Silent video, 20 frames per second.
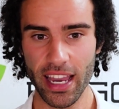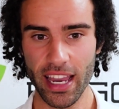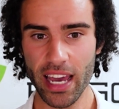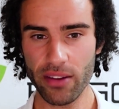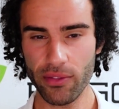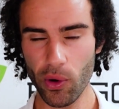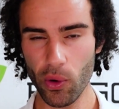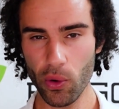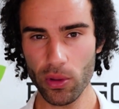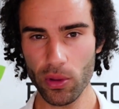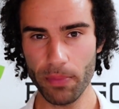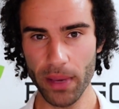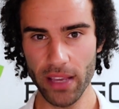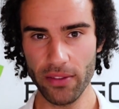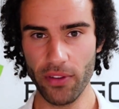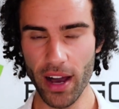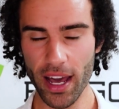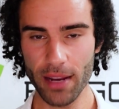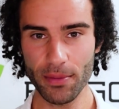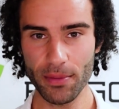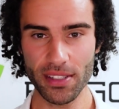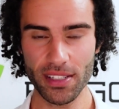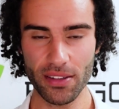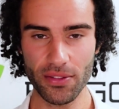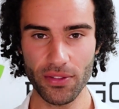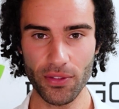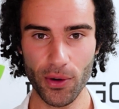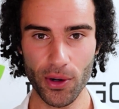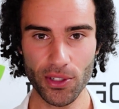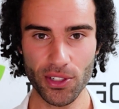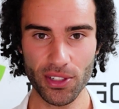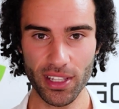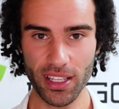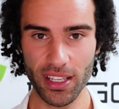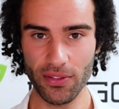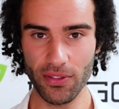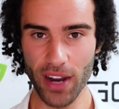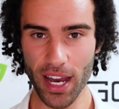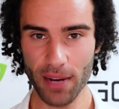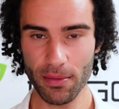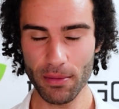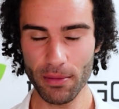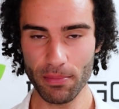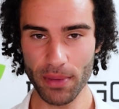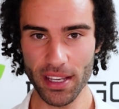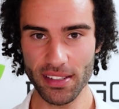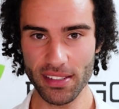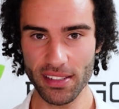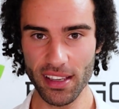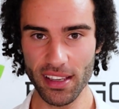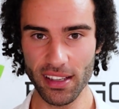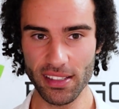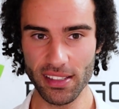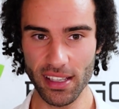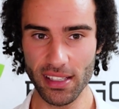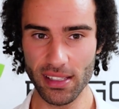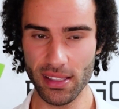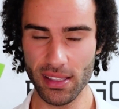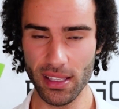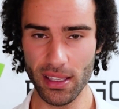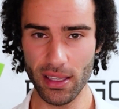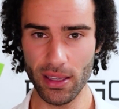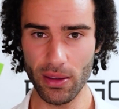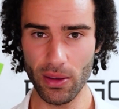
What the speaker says: Out of all the B vitamins, unfortunately, vitamin B6 is